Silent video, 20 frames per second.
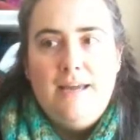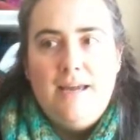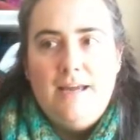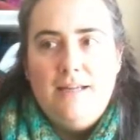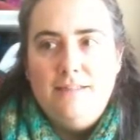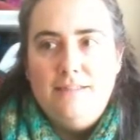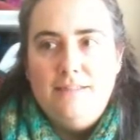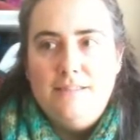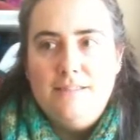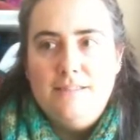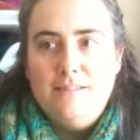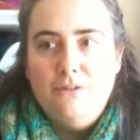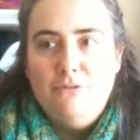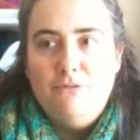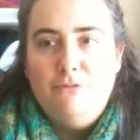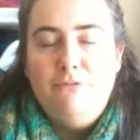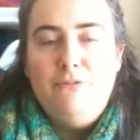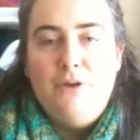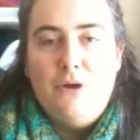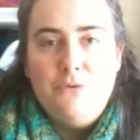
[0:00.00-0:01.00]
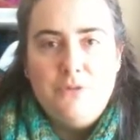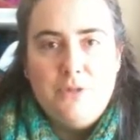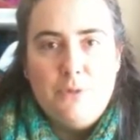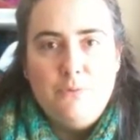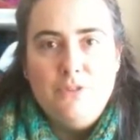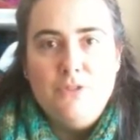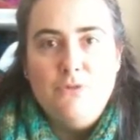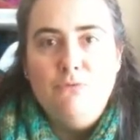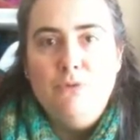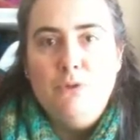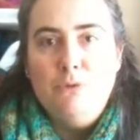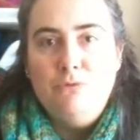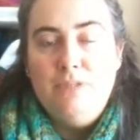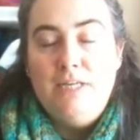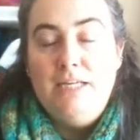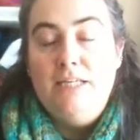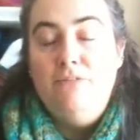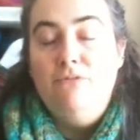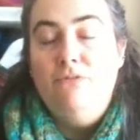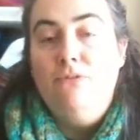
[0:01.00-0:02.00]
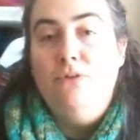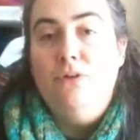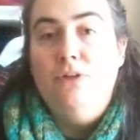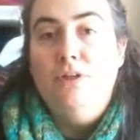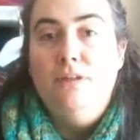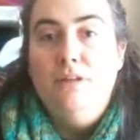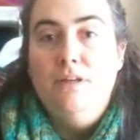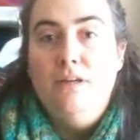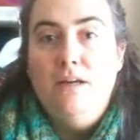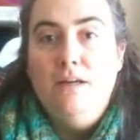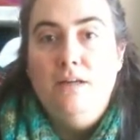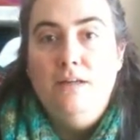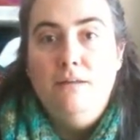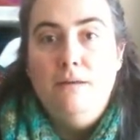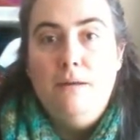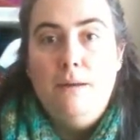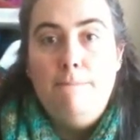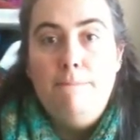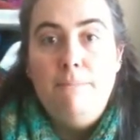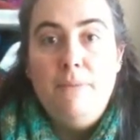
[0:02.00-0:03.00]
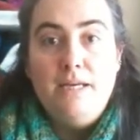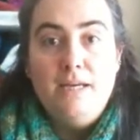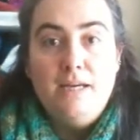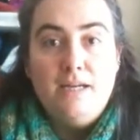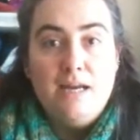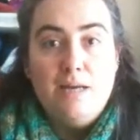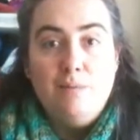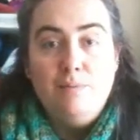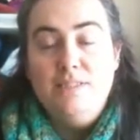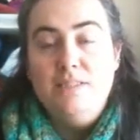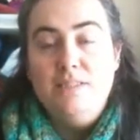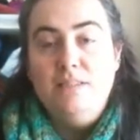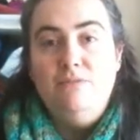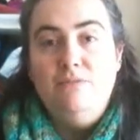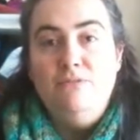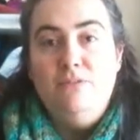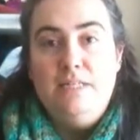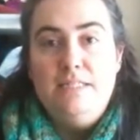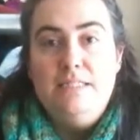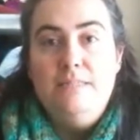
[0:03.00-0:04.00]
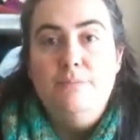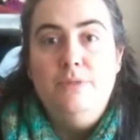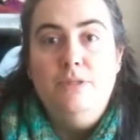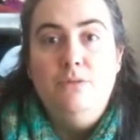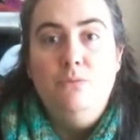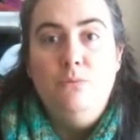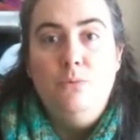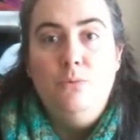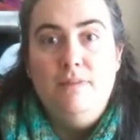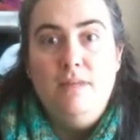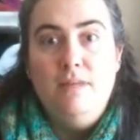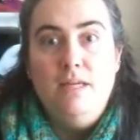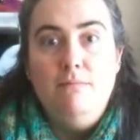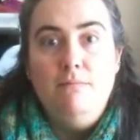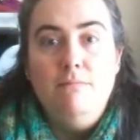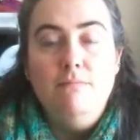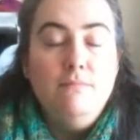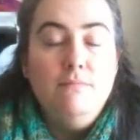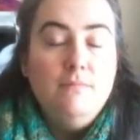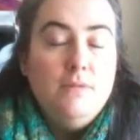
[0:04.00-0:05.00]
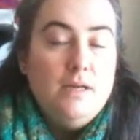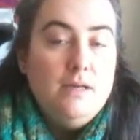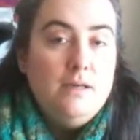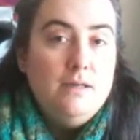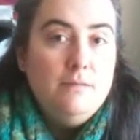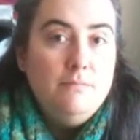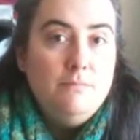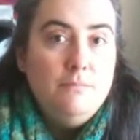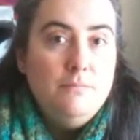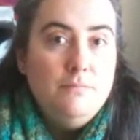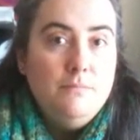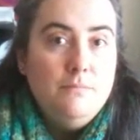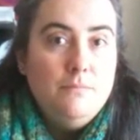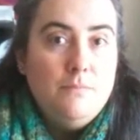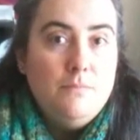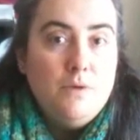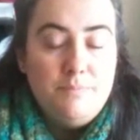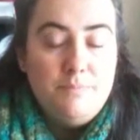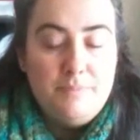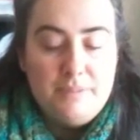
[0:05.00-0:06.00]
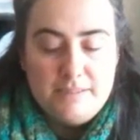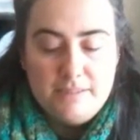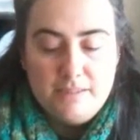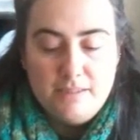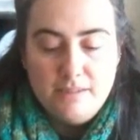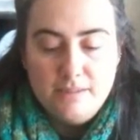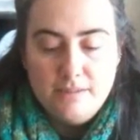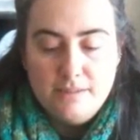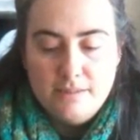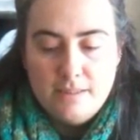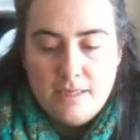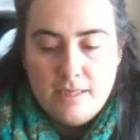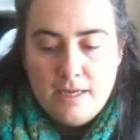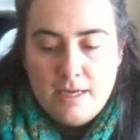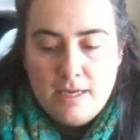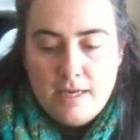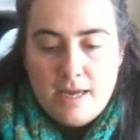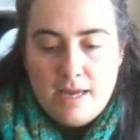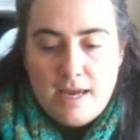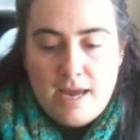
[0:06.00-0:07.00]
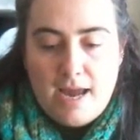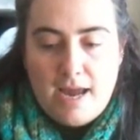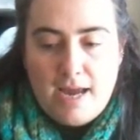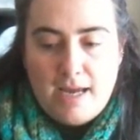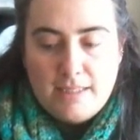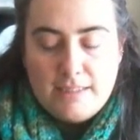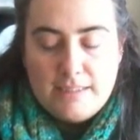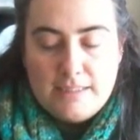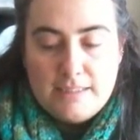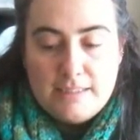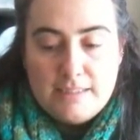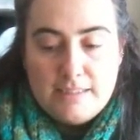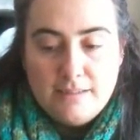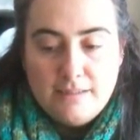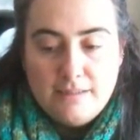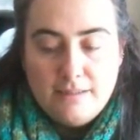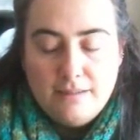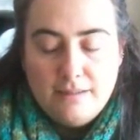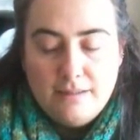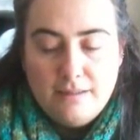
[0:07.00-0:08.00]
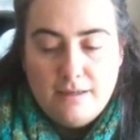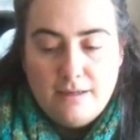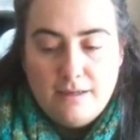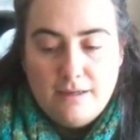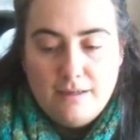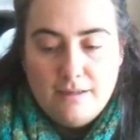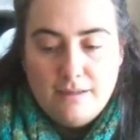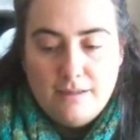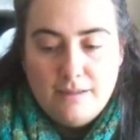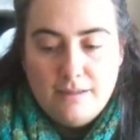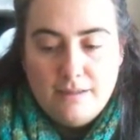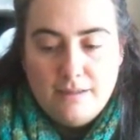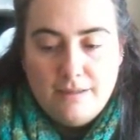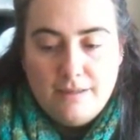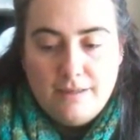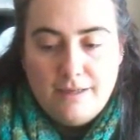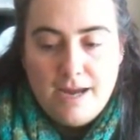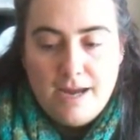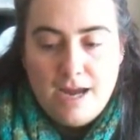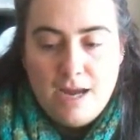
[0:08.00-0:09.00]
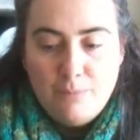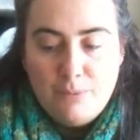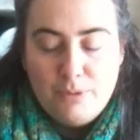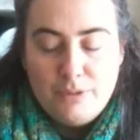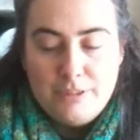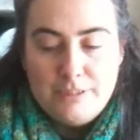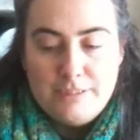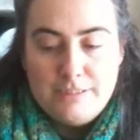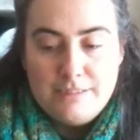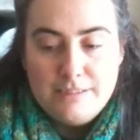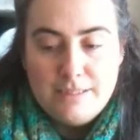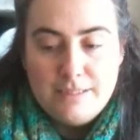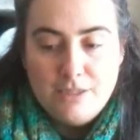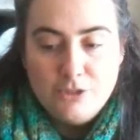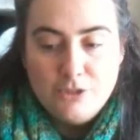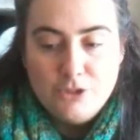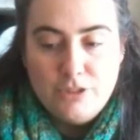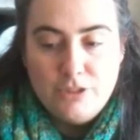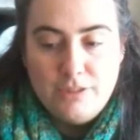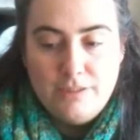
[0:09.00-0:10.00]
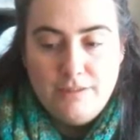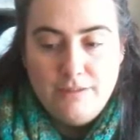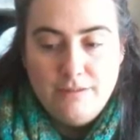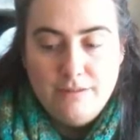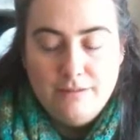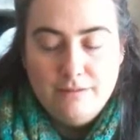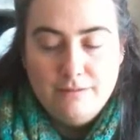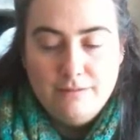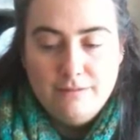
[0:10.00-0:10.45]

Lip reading: and felt there was a real need for a bigger capital investment within my business. And it happened actually